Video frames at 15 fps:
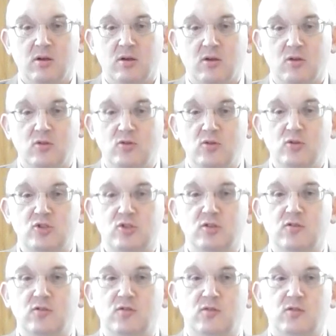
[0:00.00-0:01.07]

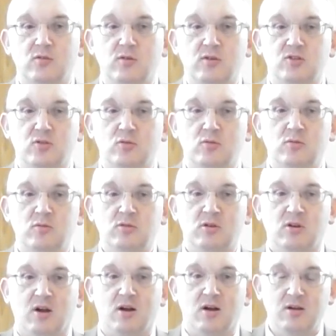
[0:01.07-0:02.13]
conducive to his own
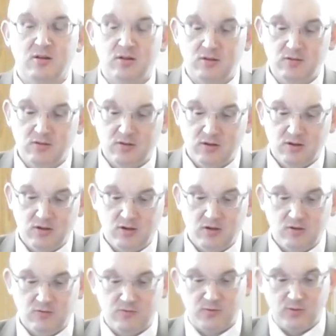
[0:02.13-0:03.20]
carnal,
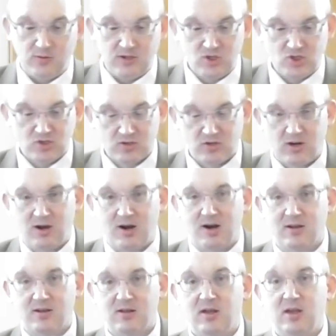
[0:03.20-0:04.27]
foolish
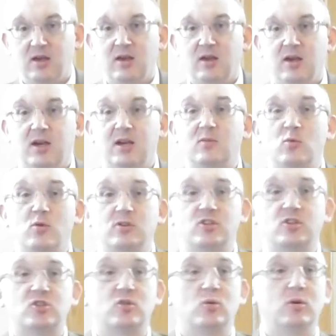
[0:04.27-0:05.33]
heart. It was
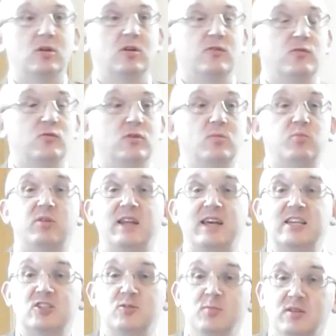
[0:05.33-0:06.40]
a sort of
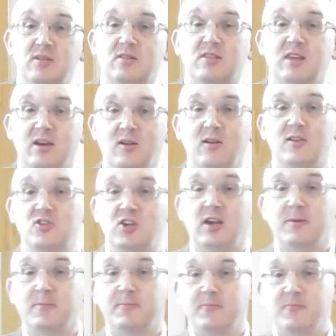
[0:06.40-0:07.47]
replacement theology.
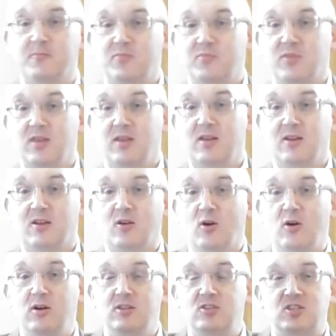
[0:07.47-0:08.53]

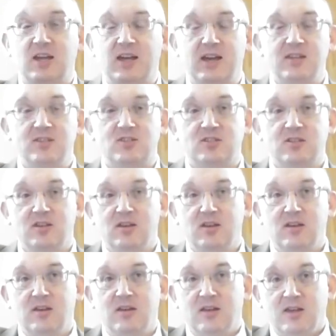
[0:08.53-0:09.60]
God says
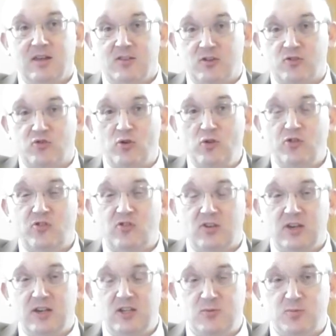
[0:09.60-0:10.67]
the
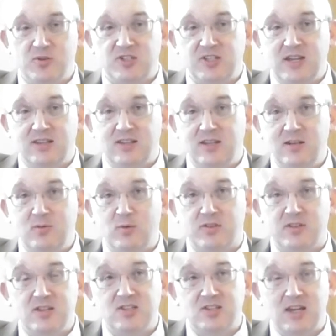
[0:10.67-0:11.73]
truth is presented with
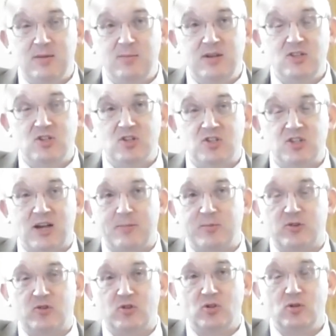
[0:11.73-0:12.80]
this image in
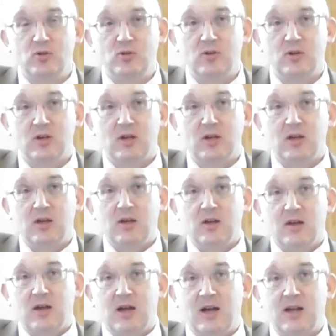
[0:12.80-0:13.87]
chapter 2,
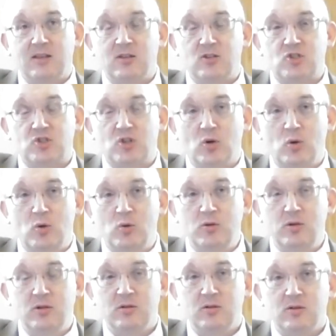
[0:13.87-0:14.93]
and the
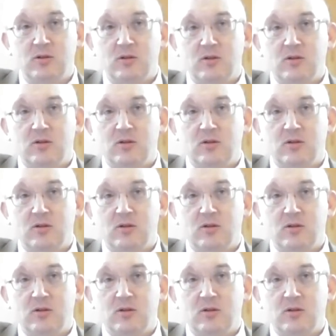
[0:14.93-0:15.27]
stone,